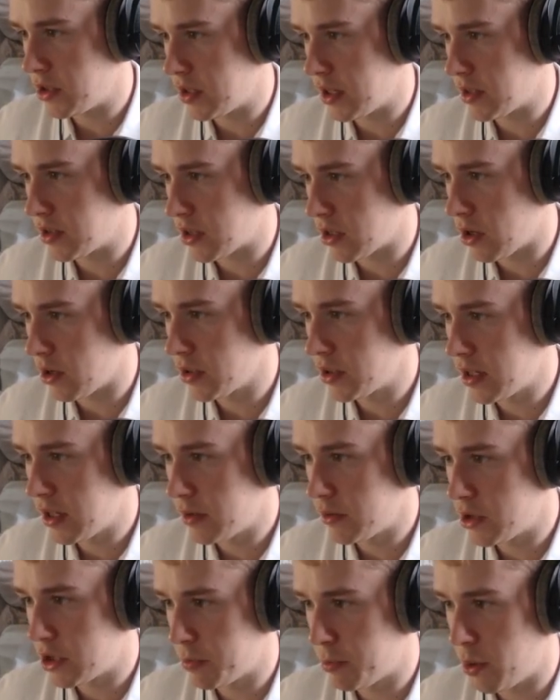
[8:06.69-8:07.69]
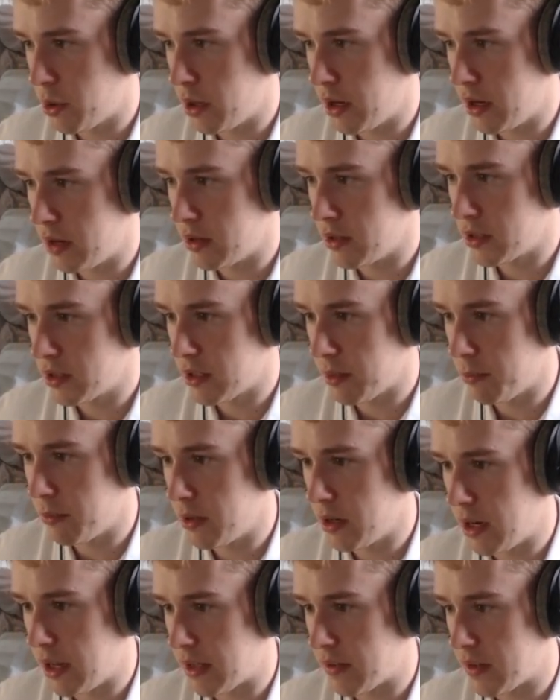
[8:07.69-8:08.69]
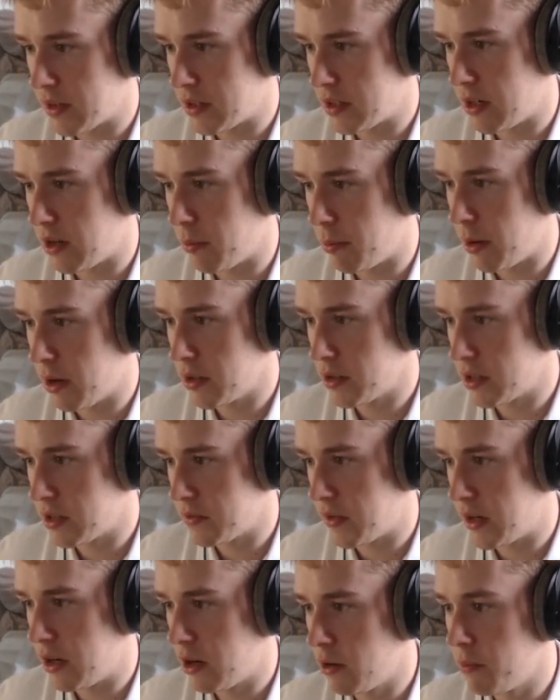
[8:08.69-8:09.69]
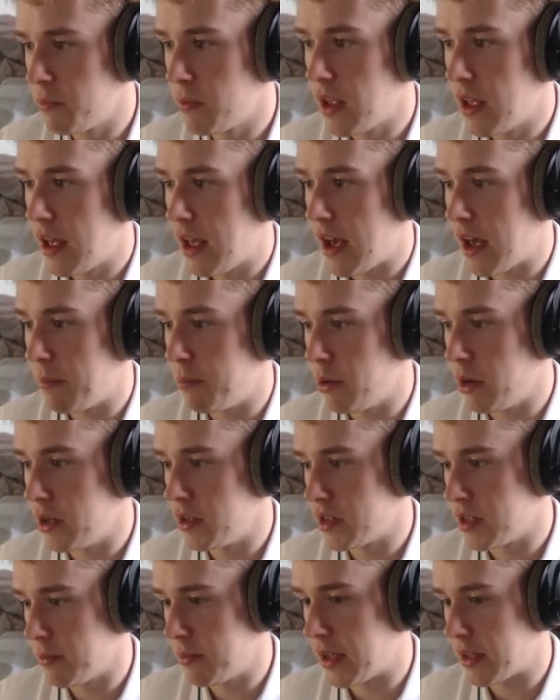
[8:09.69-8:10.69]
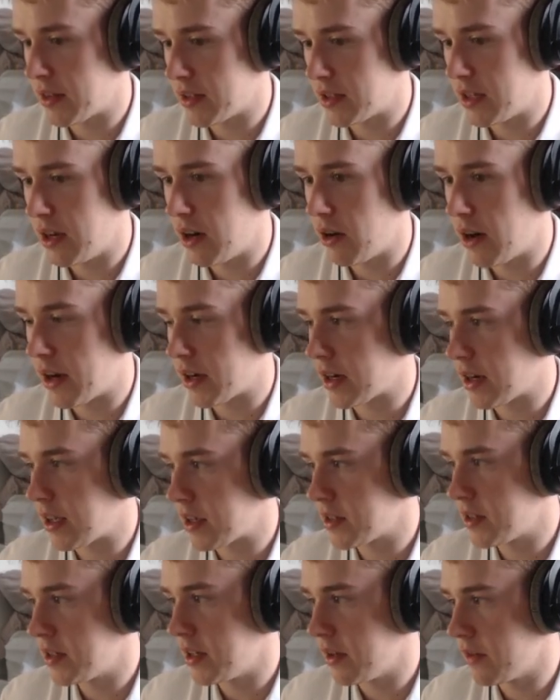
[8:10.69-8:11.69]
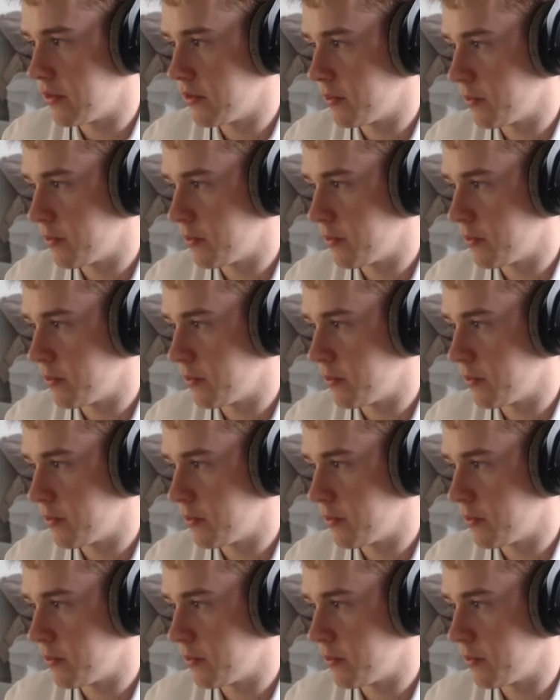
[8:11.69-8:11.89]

says the content, just put in something like this here. Pause this video and put in something like this here and click save.